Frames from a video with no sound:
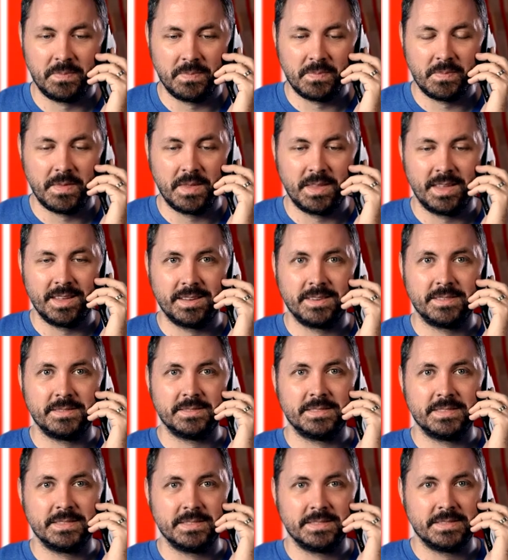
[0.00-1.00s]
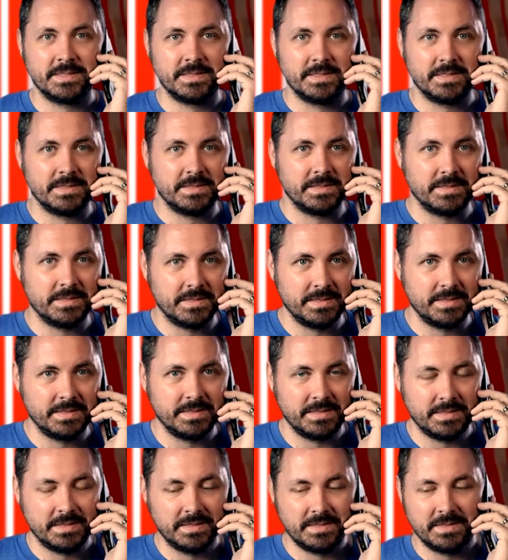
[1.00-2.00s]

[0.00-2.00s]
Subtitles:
[no speech]